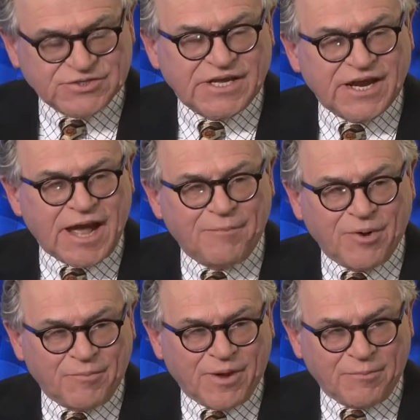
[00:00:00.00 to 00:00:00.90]
He said a
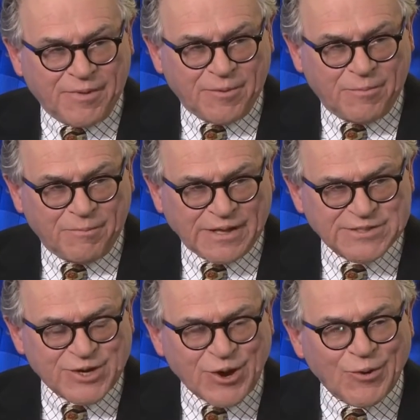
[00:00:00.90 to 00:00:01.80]
couple of
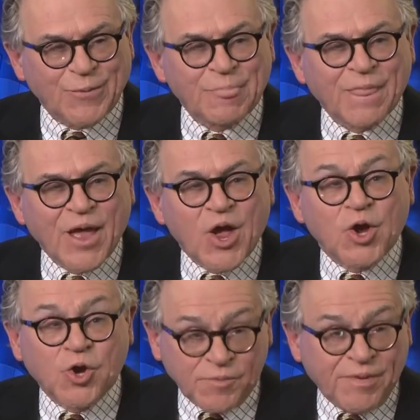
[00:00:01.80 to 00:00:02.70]
months ago,
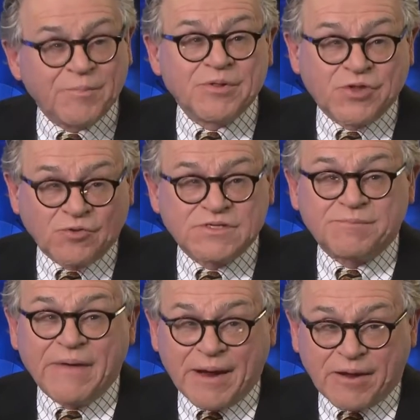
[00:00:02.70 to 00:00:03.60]
good people don't
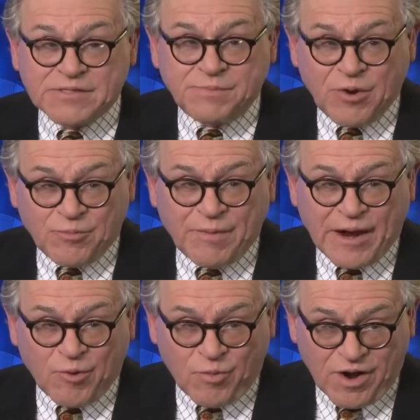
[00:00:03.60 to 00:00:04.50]
smoke
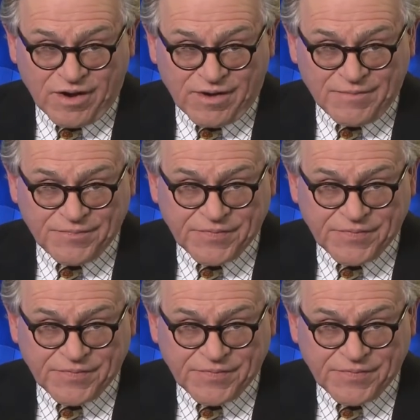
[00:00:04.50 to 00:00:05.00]
marijuana.